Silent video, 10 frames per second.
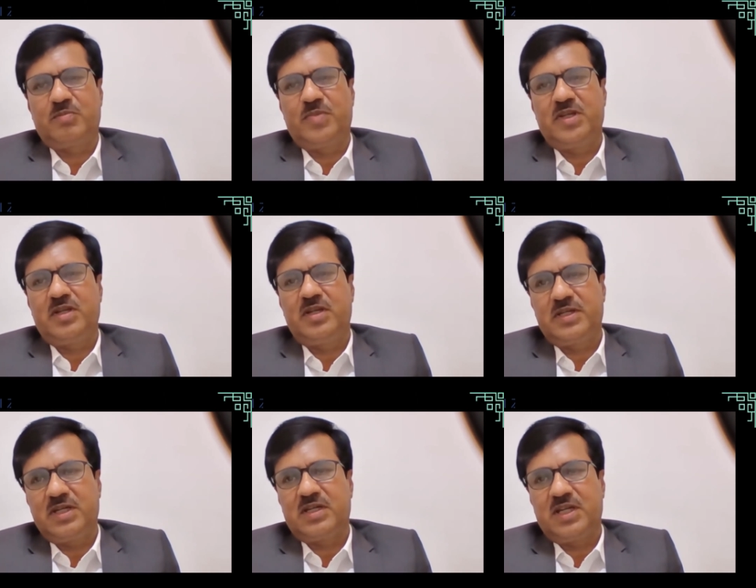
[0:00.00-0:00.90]
very
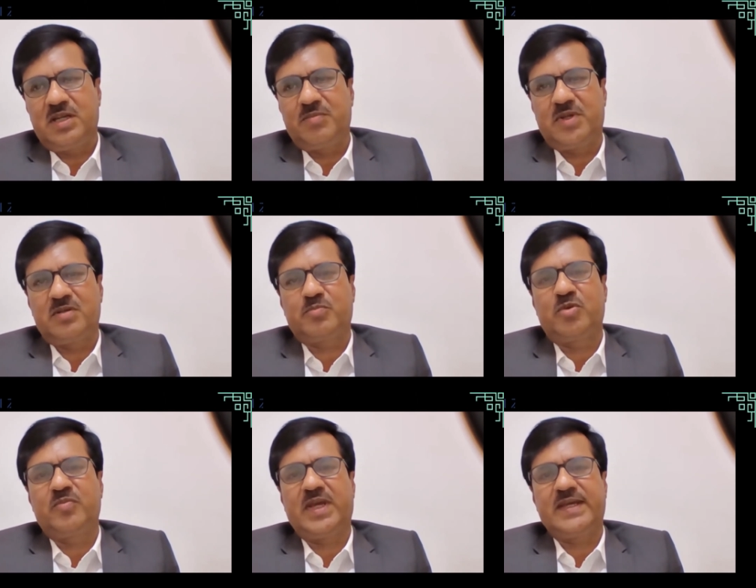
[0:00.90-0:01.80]
little time, and
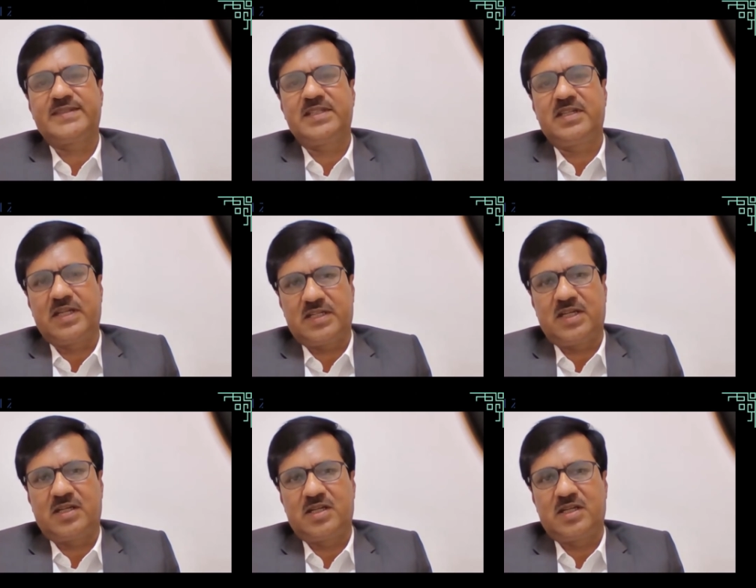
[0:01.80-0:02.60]
from the Excel data,